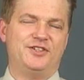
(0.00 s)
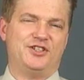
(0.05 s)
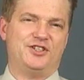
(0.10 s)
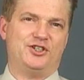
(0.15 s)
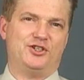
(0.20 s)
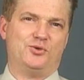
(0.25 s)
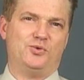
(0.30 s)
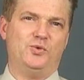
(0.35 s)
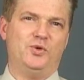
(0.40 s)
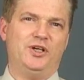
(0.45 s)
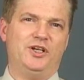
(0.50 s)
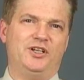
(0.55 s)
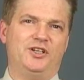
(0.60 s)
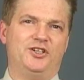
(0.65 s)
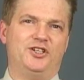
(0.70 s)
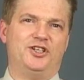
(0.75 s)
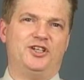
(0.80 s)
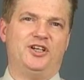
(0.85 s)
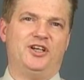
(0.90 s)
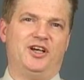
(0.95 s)

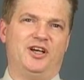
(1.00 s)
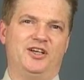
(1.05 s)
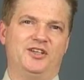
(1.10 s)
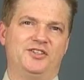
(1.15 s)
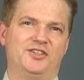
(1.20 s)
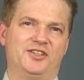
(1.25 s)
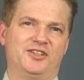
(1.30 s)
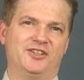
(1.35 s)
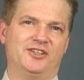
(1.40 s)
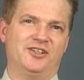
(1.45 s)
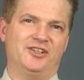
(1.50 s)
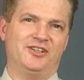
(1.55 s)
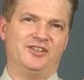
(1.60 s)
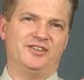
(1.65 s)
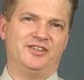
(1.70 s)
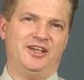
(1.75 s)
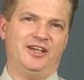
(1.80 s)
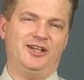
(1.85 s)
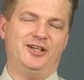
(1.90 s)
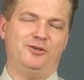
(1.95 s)
switch has a little
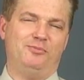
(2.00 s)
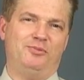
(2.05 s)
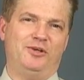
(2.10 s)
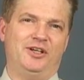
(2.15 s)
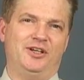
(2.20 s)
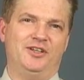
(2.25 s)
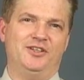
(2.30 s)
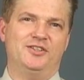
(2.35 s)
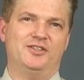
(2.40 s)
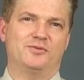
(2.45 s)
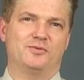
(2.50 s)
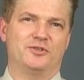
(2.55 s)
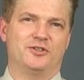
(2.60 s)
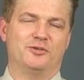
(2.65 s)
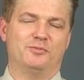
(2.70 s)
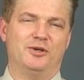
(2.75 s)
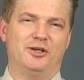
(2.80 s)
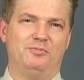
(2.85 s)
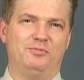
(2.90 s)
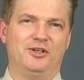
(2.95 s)
database, which
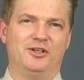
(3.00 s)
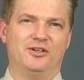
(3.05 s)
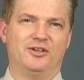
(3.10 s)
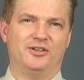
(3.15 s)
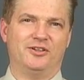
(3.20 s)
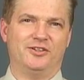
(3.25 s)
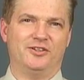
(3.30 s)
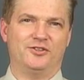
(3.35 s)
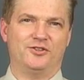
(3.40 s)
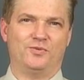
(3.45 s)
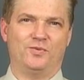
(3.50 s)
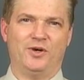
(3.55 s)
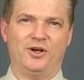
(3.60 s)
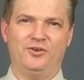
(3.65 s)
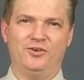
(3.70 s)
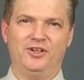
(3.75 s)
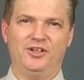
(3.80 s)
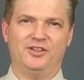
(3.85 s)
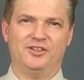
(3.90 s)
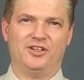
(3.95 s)
might be called its
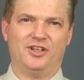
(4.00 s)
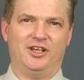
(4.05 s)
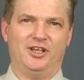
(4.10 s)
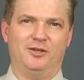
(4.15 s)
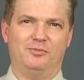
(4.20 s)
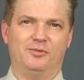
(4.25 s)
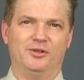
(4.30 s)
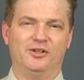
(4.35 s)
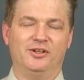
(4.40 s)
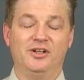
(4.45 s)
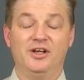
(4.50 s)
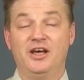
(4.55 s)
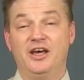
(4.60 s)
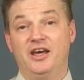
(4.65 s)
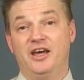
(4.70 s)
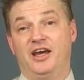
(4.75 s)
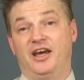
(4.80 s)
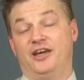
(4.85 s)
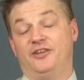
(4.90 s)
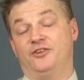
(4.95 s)
routing table,
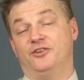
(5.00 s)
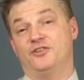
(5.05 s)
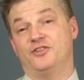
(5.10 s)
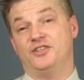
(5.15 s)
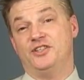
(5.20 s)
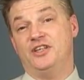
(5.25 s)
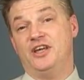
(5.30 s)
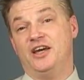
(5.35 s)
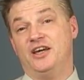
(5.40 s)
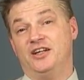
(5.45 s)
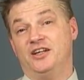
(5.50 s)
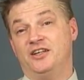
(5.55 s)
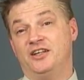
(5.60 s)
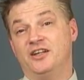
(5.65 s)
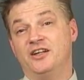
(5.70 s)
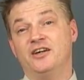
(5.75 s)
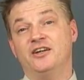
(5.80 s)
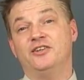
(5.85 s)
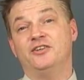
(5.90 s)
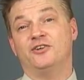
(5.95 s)
and there's yet
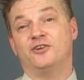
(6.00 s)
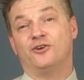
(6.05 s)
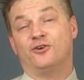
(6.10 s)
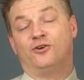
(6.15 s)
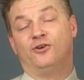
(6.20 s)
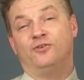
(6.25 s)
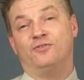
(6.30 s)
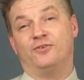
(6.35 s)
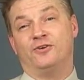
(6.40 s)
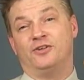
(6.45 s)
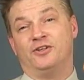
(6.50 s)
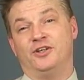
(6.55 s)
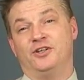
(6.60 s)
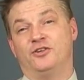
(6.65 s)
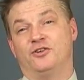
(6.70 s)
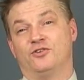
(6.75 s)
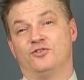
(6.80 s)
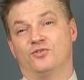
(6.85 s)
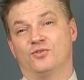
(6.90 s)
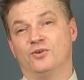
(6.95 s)
another overlaid
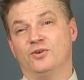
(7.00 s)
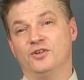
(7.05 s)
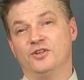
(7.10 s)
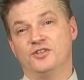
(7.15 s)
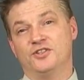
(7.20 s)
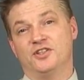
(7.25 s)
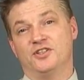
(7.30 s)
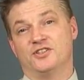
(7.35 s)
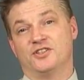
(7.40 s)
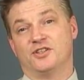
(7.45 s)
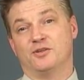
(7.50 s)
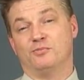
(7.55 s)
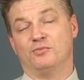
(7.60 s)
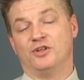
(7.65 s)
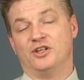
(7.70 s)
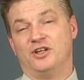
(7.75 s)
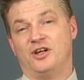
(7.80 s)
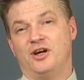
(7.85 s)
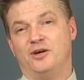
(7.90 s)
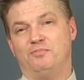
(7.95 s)
control system
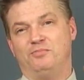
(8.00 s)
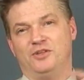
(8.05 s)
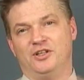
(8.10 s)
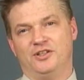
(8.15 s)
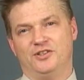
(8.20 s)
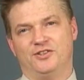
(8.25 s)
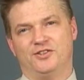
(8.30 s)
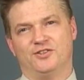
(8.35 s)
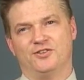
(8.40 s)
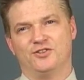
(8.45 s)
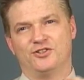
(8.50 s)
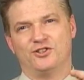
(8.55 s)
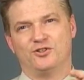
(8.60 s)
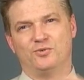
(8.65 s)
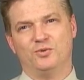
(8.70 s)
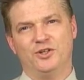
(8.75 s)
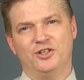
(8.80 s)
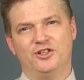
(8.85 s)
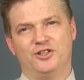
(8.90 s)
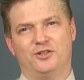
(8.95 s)
that updates those
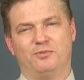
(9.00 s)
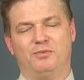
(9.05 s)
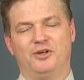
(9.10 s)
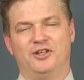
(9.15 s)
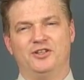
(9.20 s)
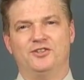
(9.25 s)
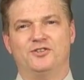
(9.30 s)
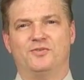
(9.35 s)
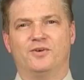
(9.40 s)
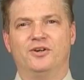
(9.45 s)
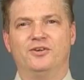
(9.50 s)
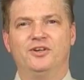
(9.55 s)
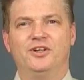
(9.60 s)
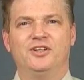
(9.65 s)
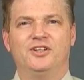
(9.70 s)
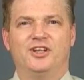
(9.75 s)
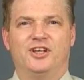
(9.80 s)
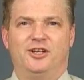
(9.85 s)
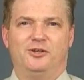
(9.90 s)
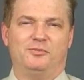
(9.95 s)
switch-based
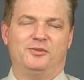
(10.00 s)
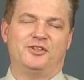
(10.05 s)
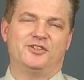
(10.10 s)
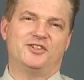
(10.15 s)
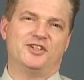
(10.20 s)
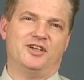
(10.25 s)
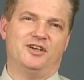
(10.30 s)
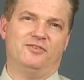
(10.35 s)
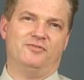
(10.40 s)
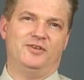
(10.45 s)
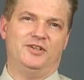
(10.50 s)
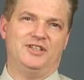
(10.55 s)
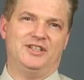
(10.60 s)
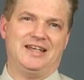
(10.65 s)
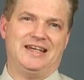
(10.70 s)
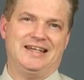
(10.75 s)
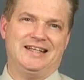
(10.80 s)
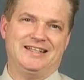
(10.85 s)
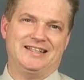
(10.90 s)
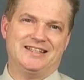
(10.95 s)
routing tables every
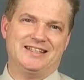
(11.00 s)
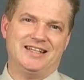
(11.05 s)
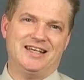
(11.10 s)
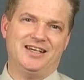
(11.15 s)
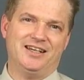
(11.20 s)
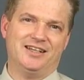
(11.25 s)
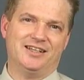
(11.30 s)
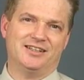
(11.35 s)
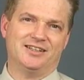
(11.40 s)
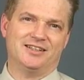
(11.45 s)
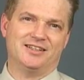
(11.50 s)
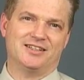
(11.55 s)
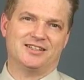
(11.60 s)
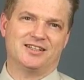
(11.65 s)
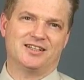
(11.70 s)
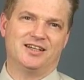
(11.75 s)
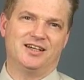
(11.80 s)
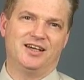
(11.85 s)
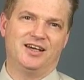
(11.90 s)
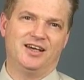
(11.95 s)
10 seconds.